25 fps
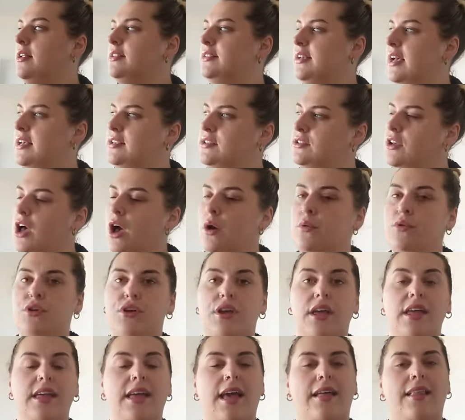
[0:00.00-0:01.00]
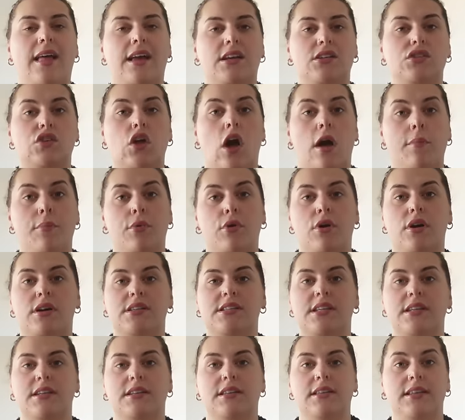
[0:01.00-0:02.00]
Tesco, you can get like
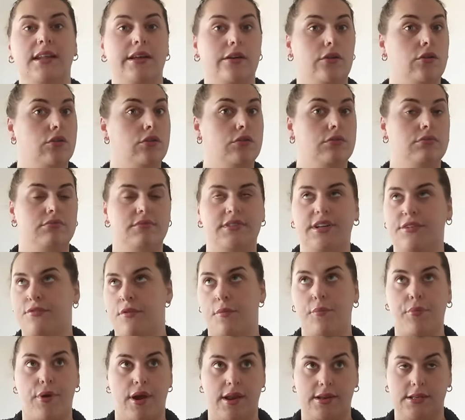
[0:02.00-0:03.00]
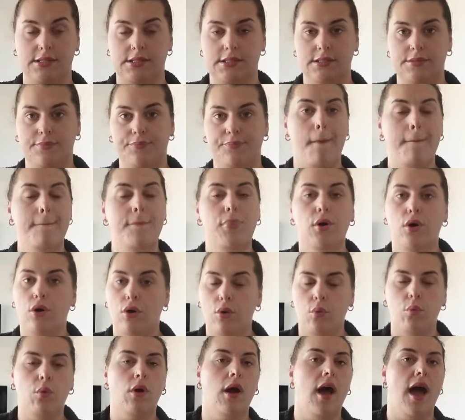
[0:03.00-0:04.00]
Starbucks and little different brands.
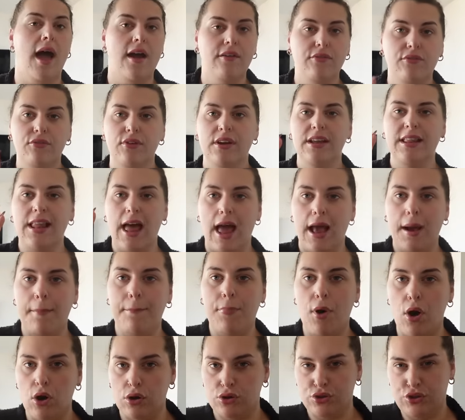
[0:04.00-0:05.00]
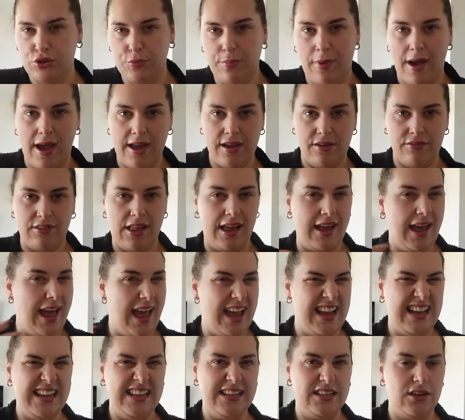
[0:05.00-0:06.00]
But every like box you buy of like
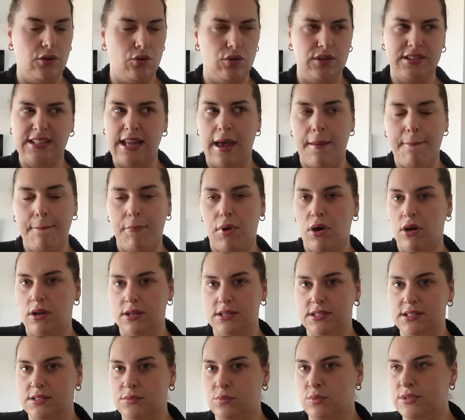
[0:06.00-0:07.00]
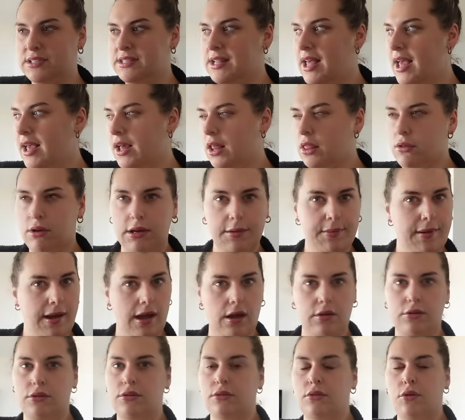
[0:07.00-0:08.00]
8 or 10 pods was like £3
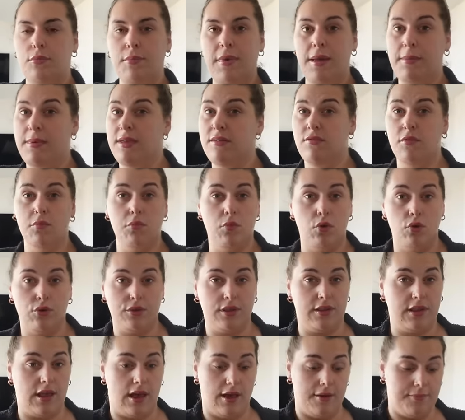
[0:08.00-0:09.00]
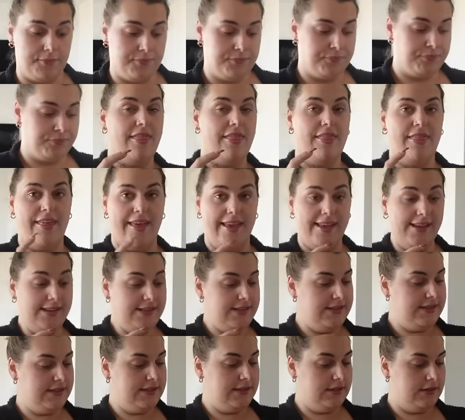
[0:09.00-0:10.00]
or maybe even more than that.
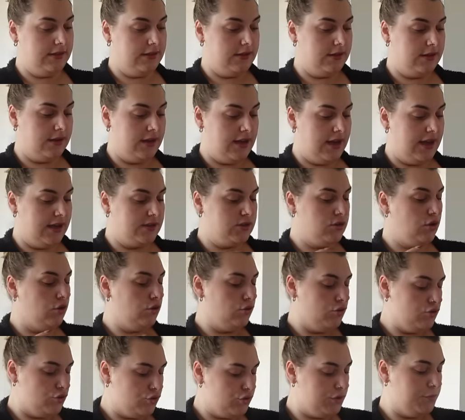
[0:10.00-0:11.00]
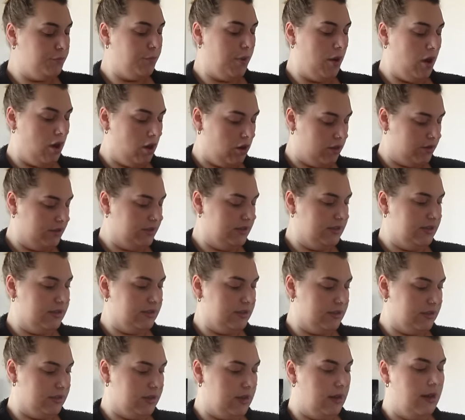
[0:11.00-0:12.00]
This is 100
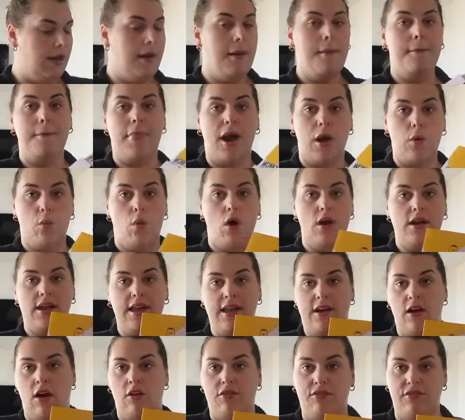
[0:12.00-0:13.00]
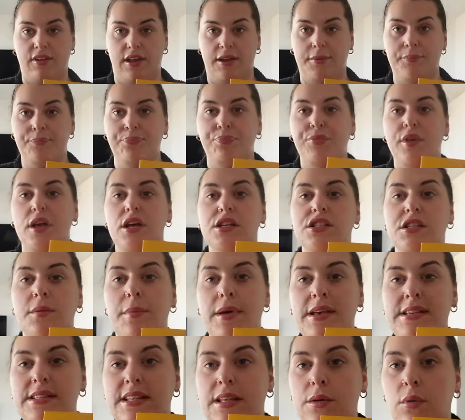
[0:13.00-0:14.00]
pods by Wonky Coffee. So
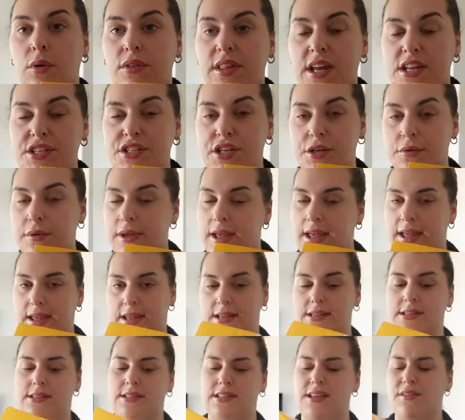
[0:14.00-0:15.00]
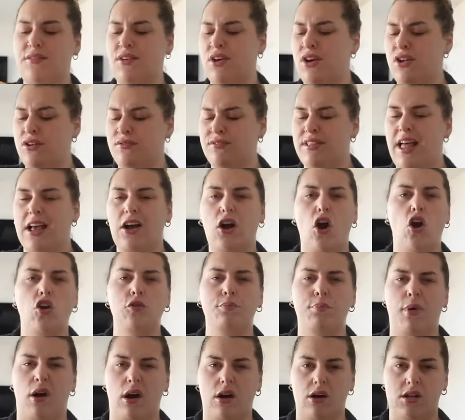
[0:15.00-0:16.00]
basically what they do is, you ever heard of like
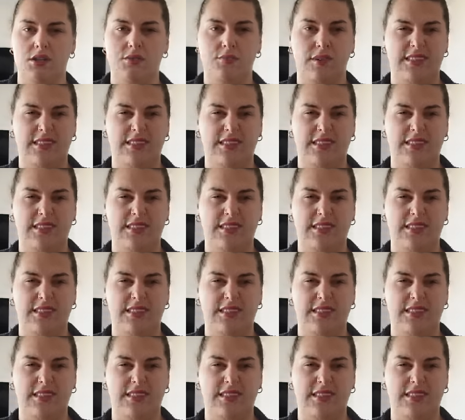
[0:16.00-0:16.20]
Odd Box